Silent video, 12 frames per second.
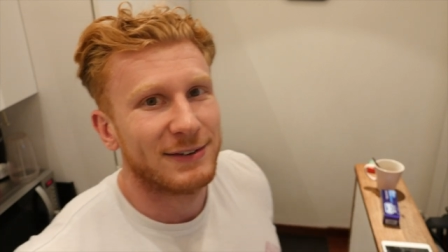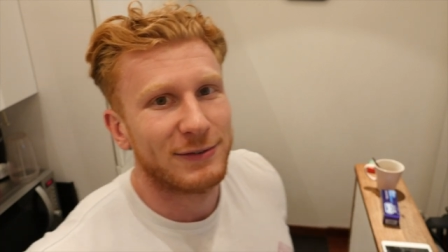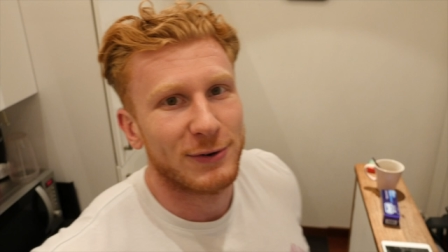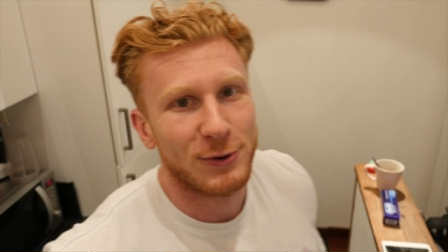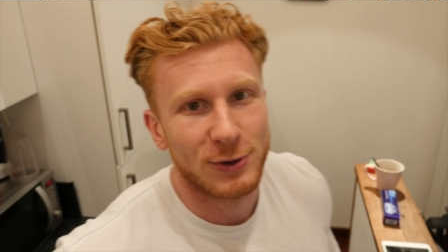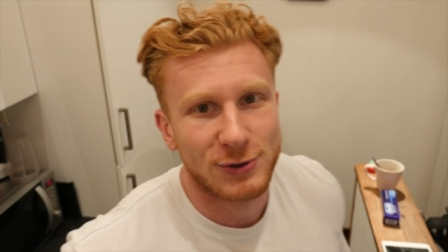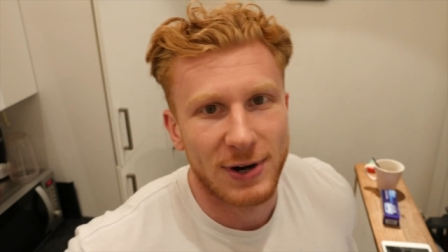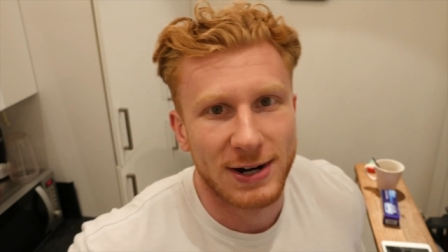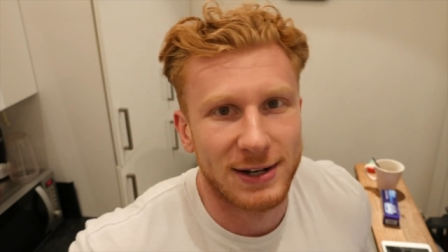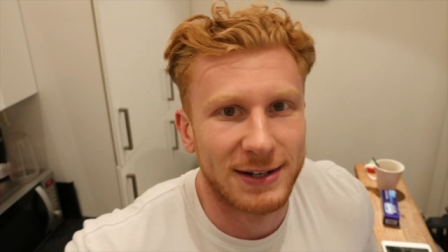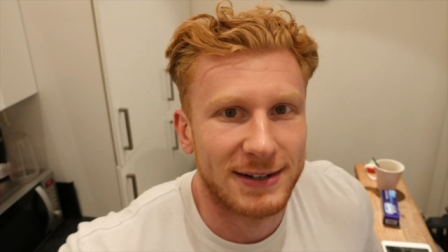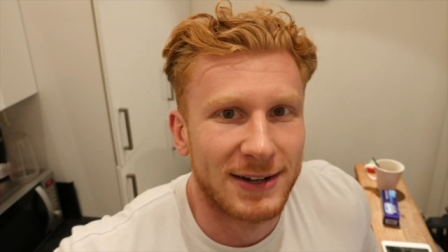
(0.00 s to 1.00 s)
through your
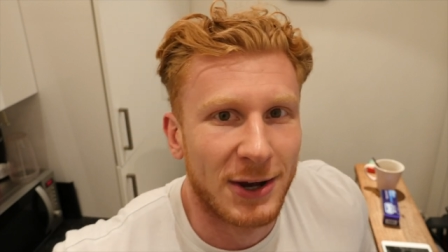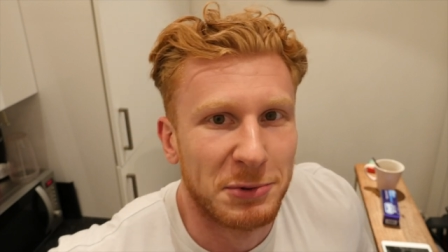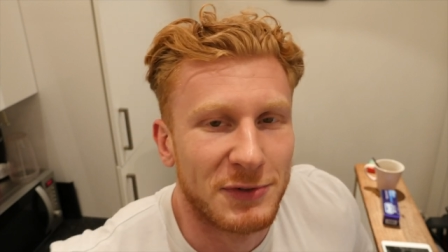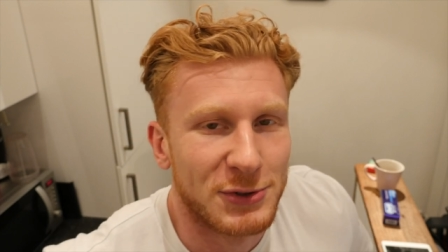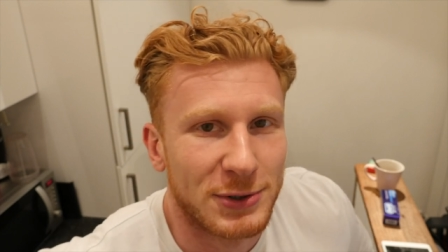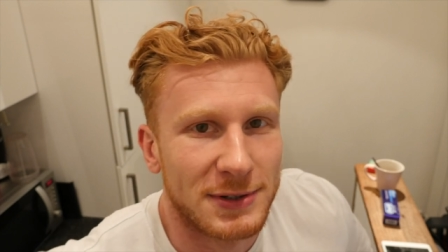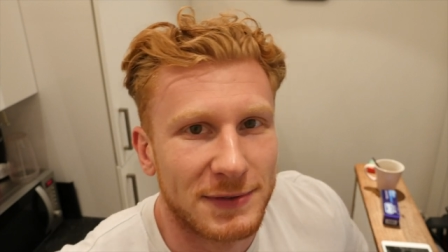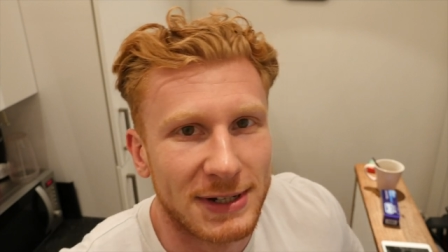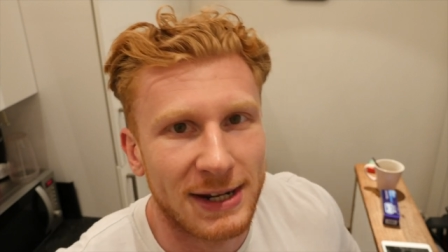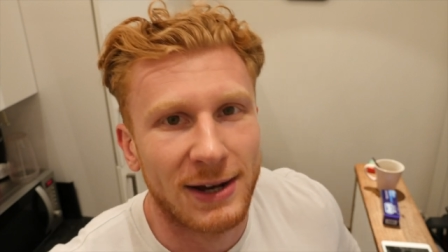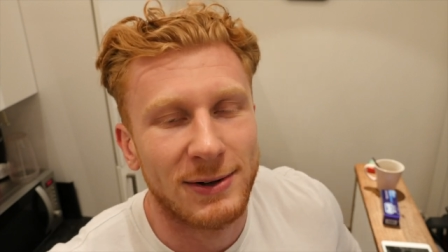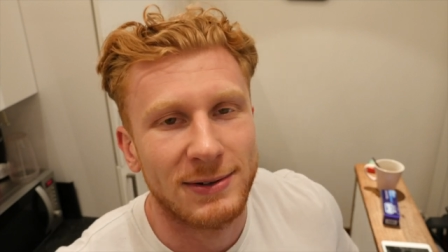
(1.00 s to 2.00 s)
training. Hope you've enjoyed the
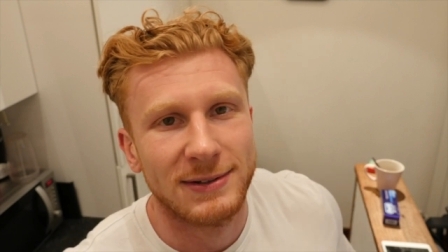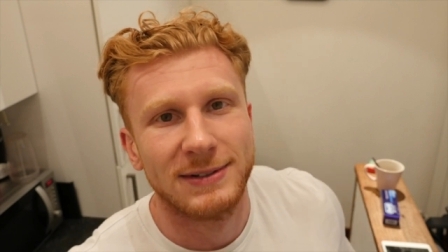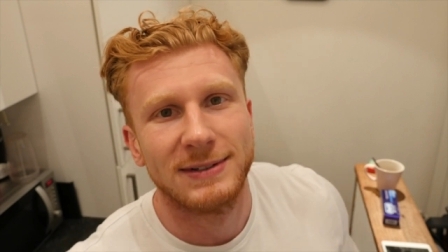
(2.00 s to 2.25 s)
video.